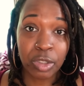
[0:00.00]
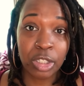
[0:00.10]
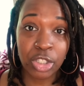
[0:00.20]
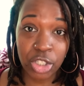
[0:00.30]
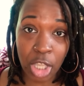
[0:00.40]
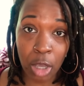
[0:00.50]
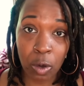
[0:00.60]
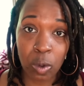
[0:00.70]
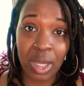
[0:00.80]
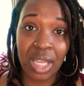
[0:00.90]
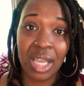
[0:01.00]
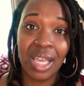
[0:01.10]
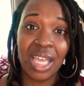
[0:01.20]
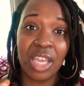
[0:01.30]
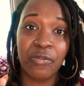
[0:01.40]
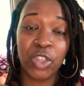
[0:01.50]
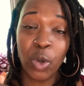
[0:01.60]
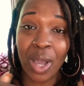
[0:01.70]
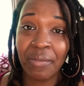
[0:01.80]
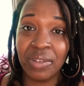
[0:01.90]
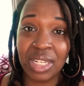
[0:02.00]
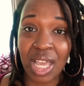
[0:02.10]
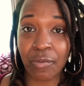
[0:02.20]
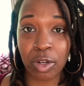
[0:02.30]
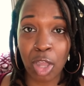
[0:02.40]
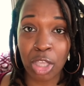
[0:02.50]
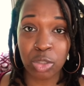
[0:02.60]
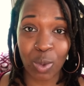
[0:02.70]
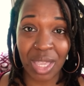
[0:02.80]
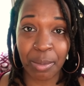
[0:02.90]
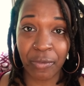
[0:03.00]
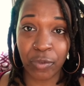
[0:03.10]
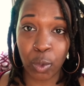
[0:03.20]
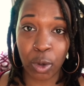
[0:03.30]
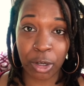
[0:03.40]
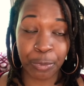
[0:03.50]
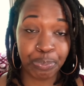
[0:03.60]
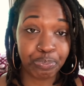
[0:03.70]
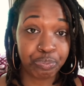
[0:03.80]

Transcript: So, if you have never lost weight before,